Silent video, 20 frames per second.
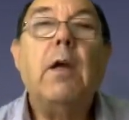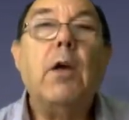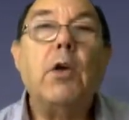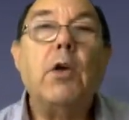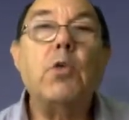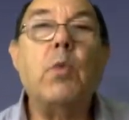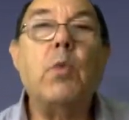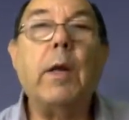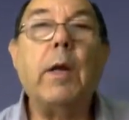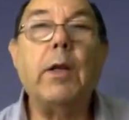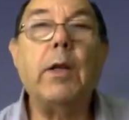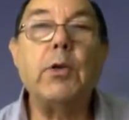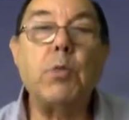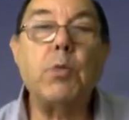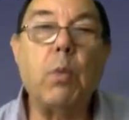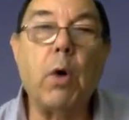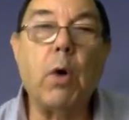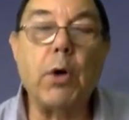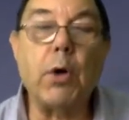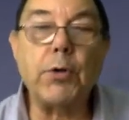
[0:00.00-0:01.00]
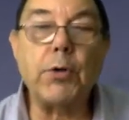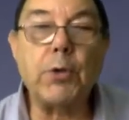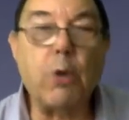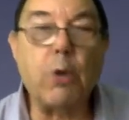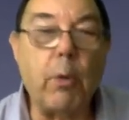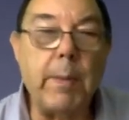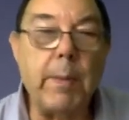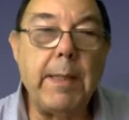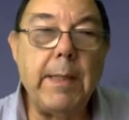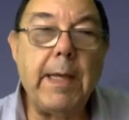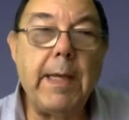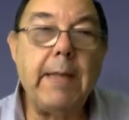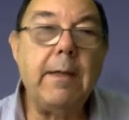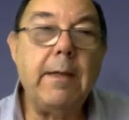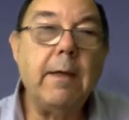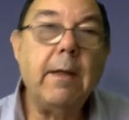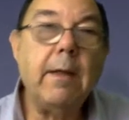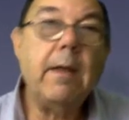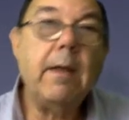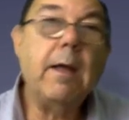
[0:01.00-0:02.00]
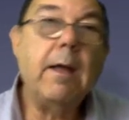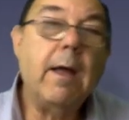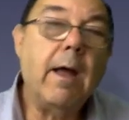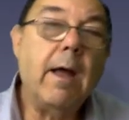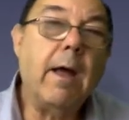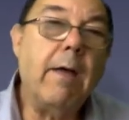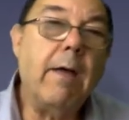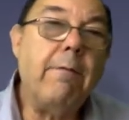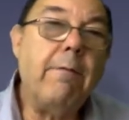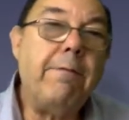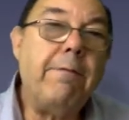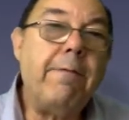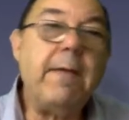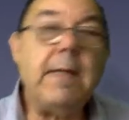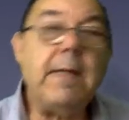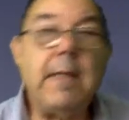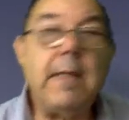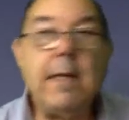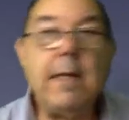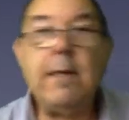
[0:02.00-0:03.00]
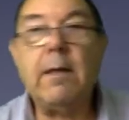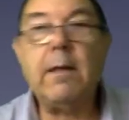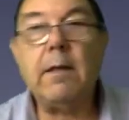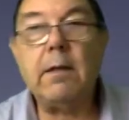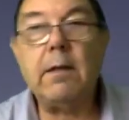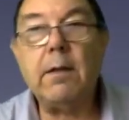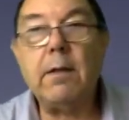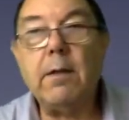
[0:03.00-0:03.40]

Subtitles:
As well as water coming in and feeding